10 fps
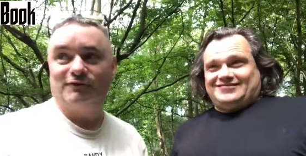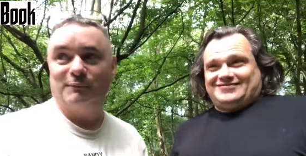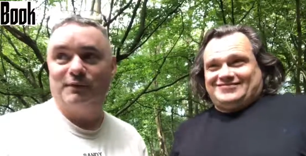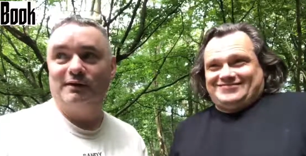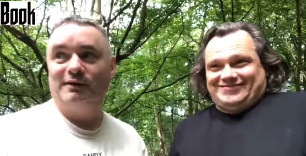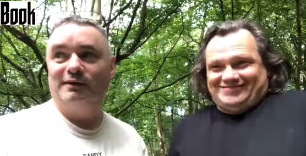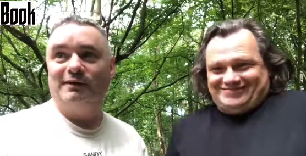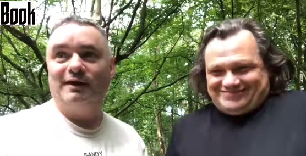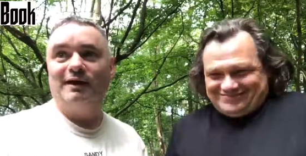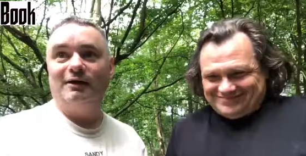Speaker 1: or something,
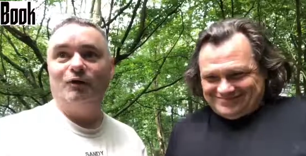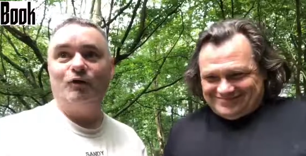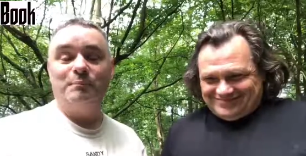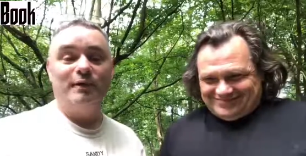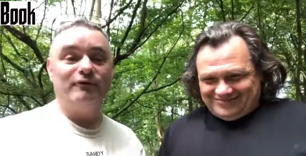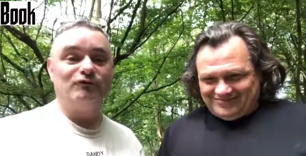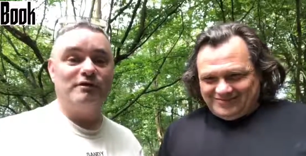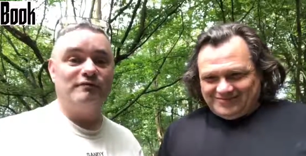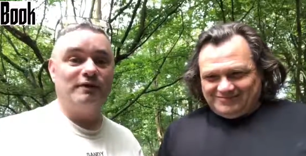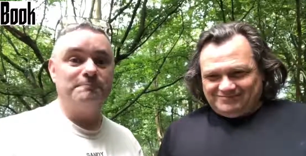uh, or a pulse
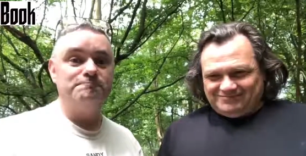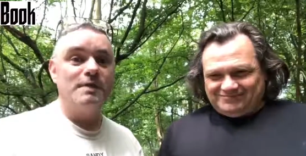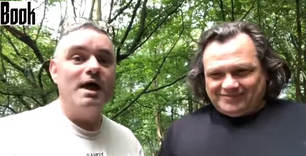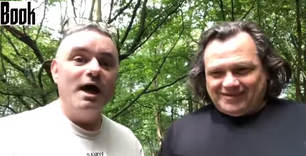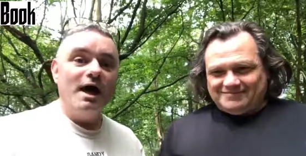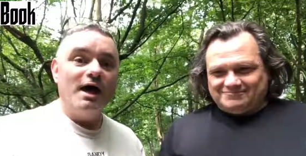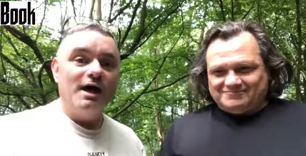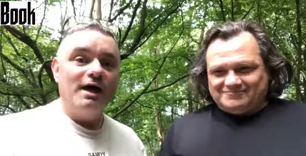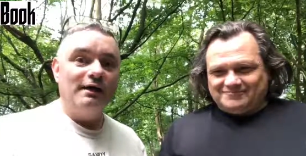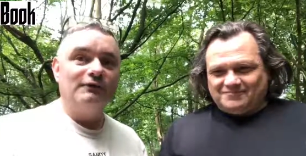rifle. Yeah.
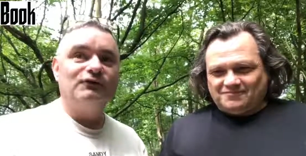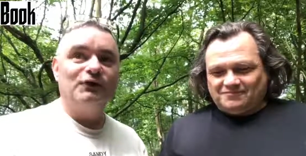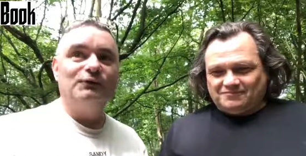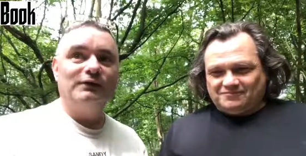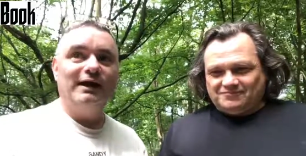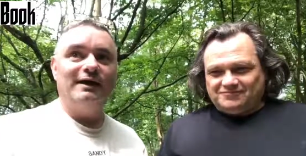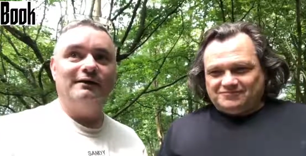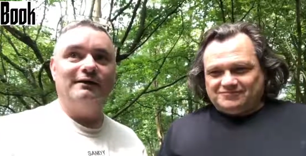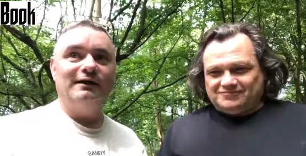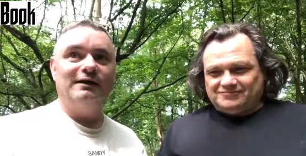Uh, so yeah
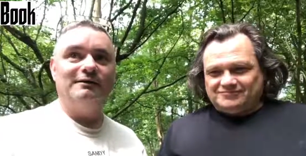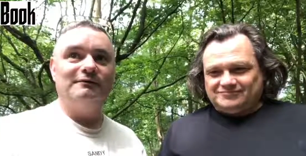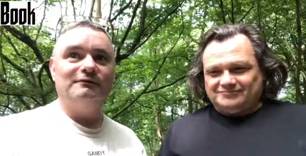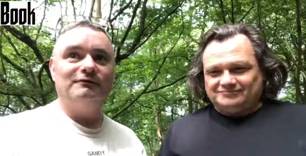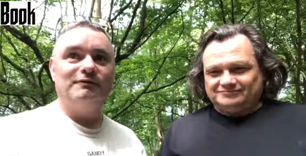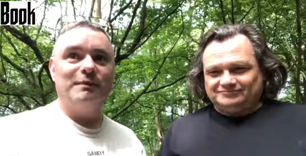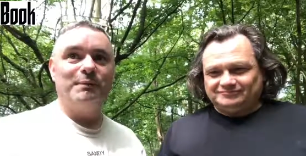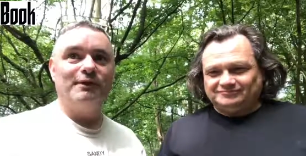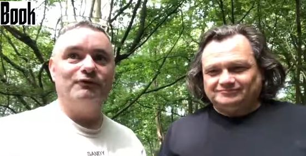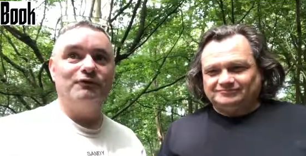uh, fair
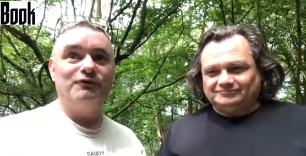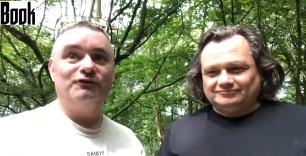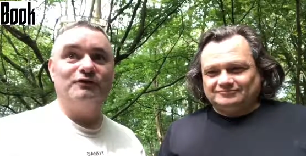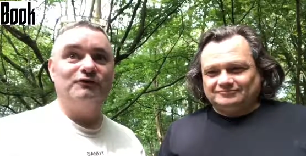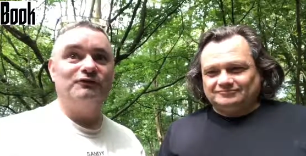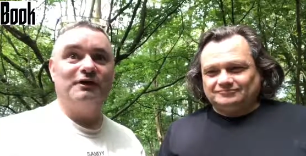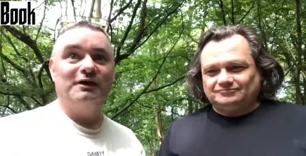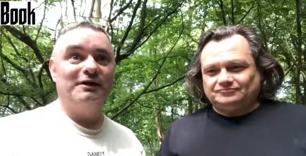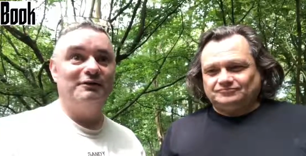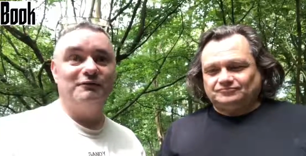play. So this is
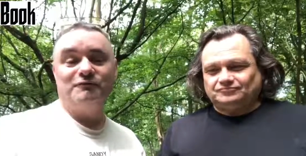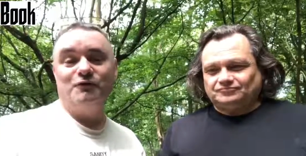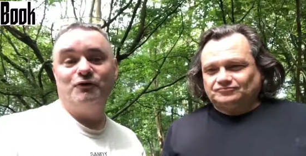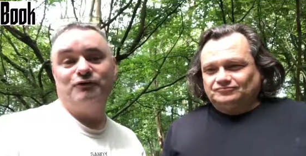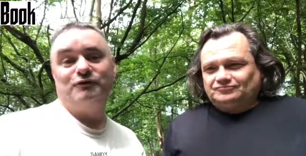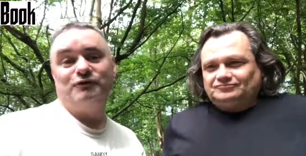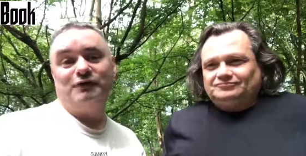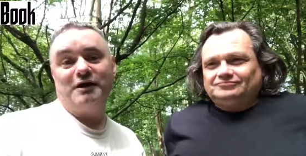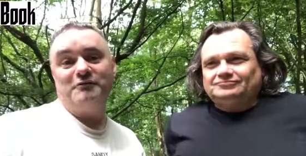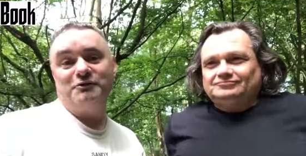uh, the first of the
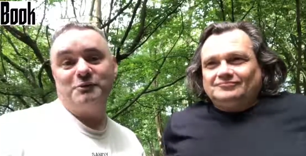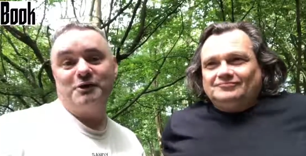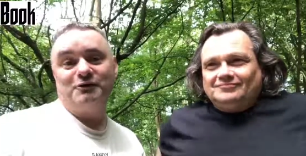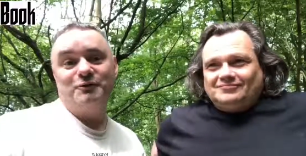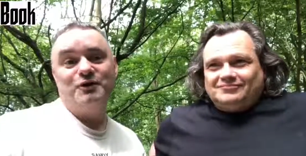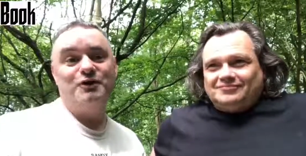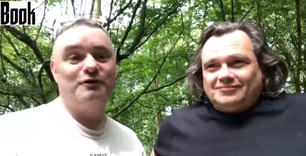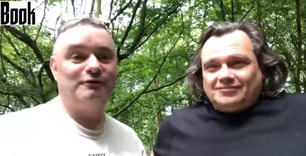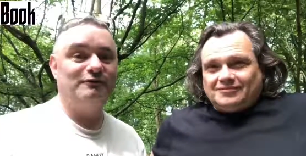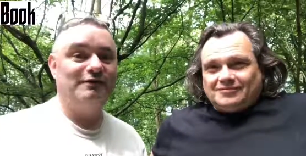diaries we're going to do
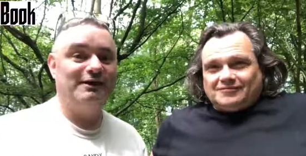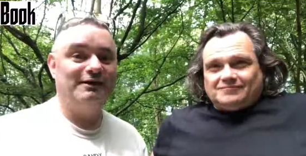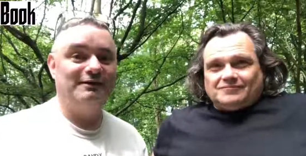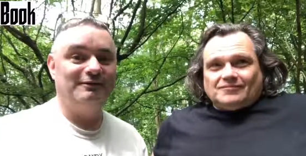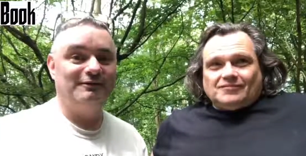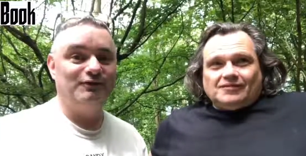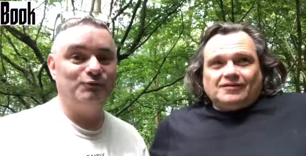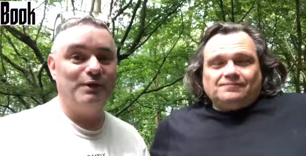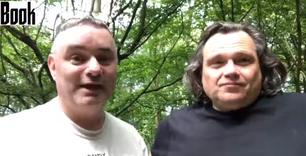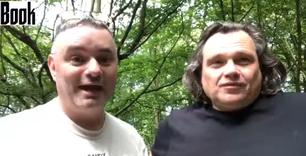here uh,
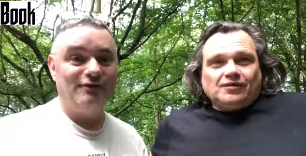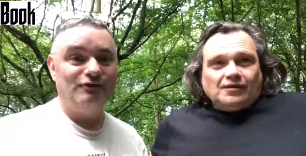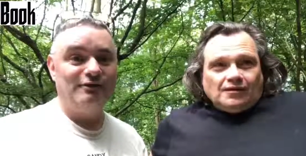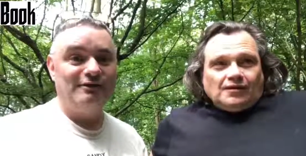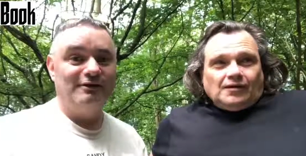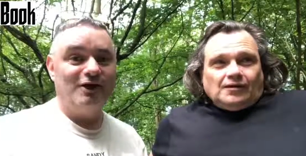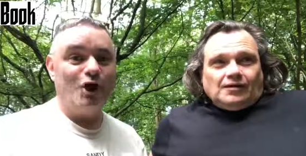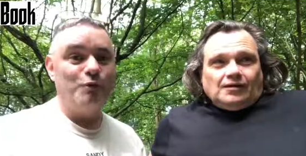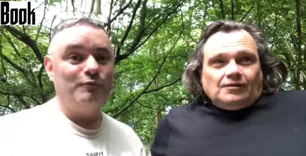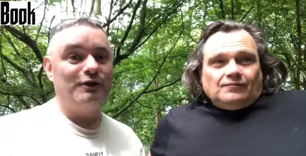this weekend.
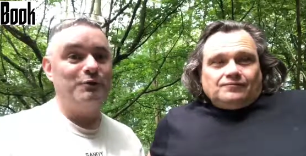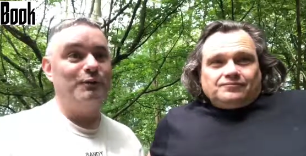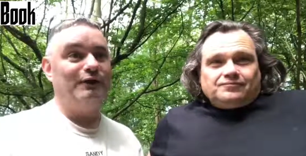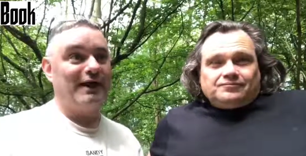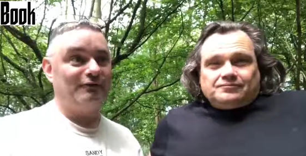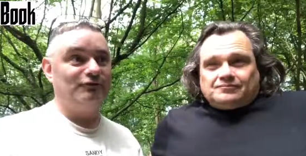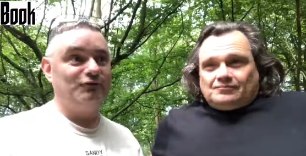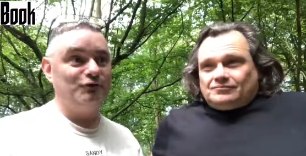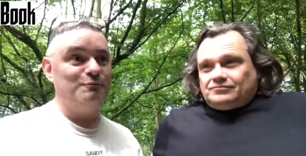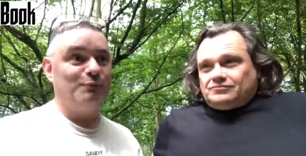Yeah. Hopefully, we'll get to
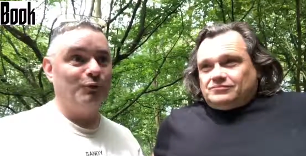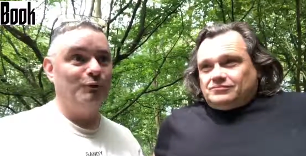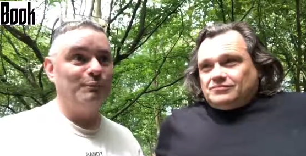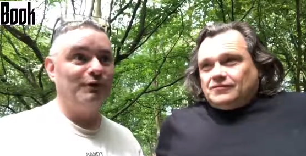do more.